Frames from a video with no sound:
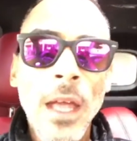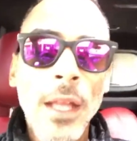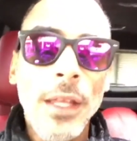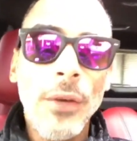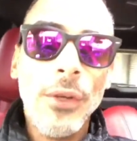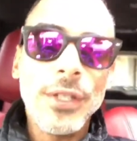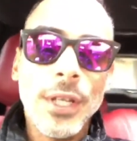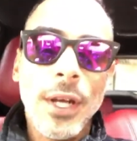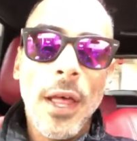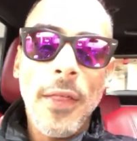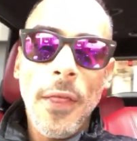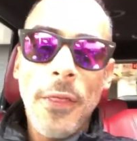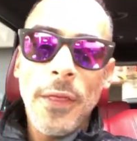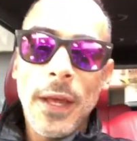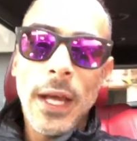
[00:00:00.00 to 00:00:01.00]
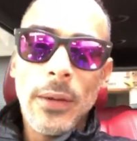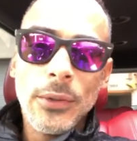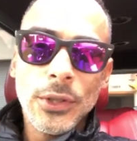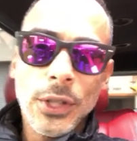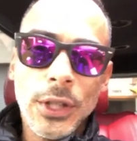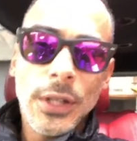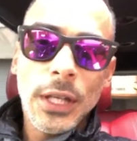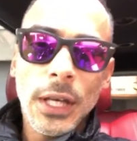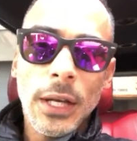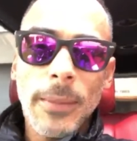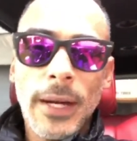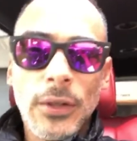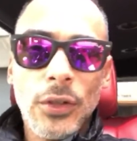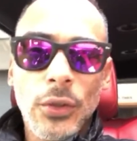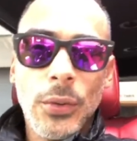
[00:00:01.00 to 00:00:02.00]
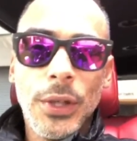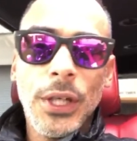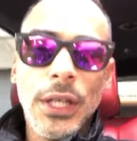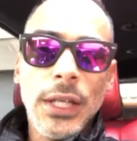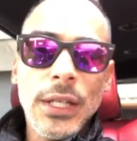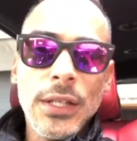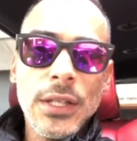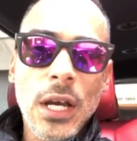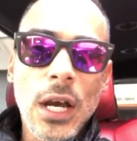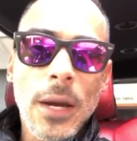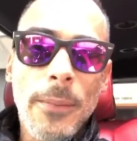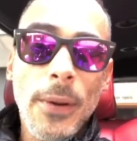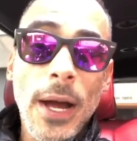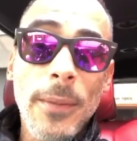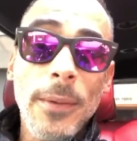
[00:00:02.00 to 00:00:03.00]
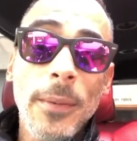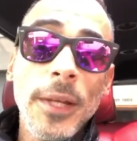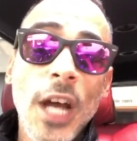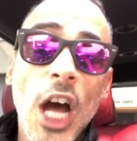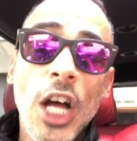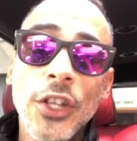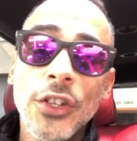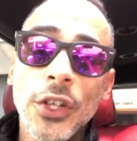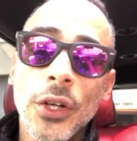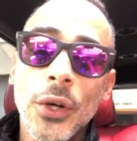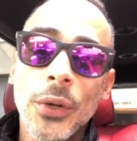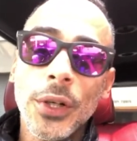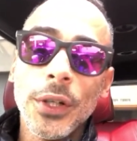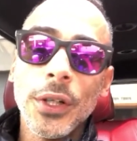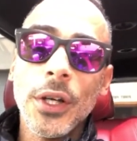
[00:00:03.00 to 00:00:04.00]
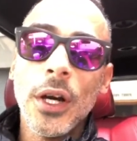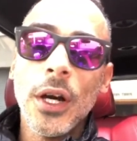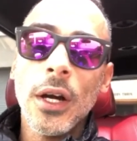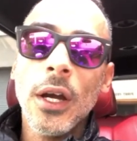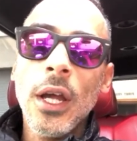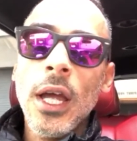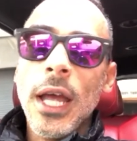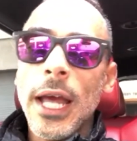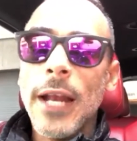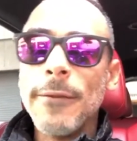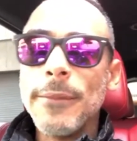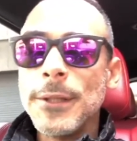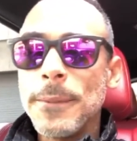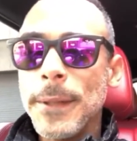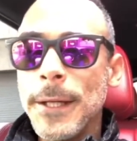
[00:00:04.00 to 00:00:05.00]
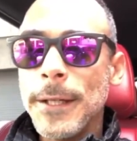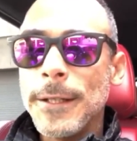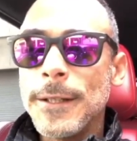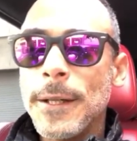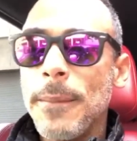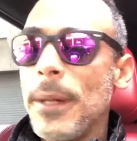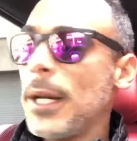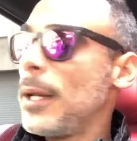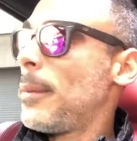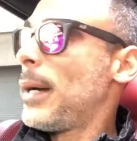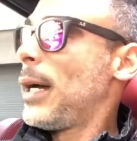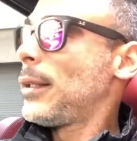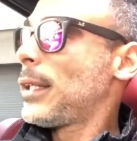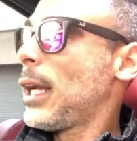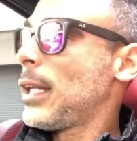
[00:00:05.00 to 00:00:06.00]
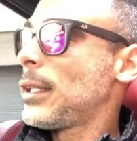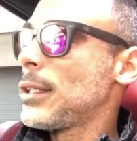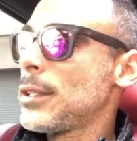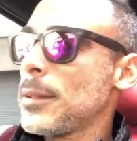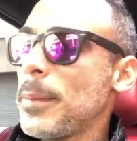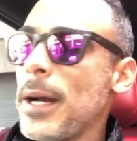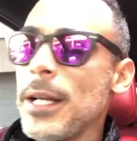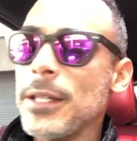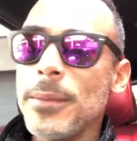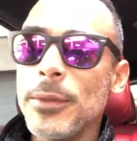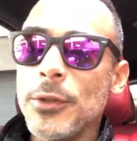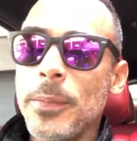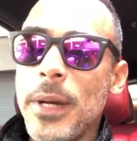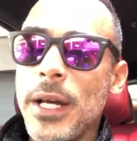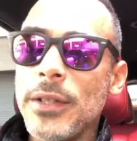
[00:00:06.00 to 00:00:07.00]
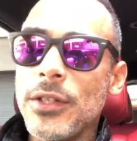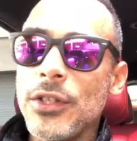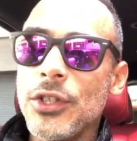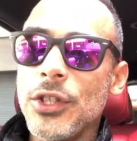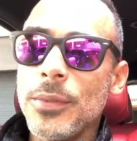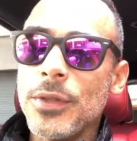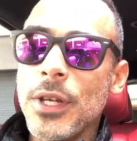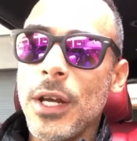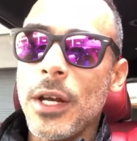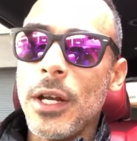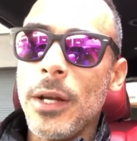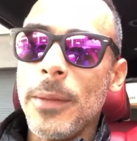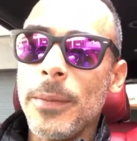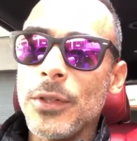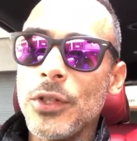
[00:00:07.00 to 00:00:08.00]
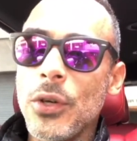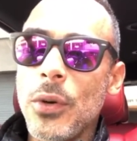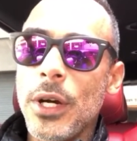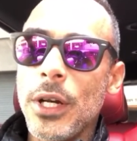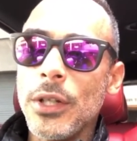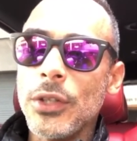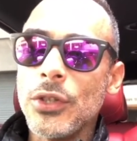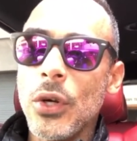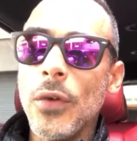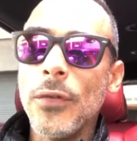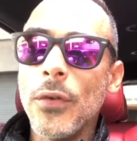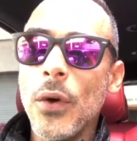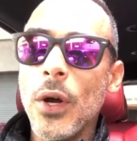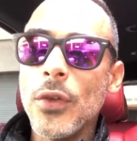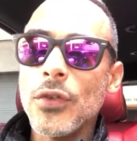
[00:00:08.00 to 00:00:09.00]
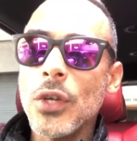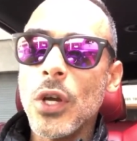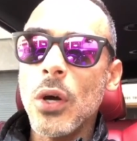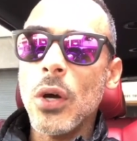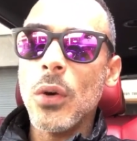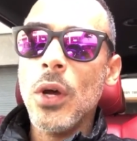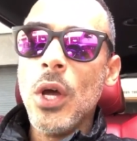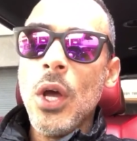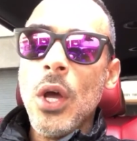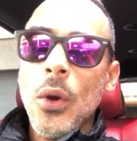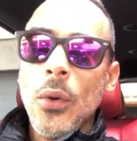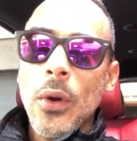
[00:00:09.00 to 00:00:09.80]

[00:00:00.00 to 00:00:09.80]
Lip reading: there is another thing I was going to think about doing, is probably undercoating the car. And I've been speaking to somebody about that. There's a possible sponsorship set up and so on and so forth. So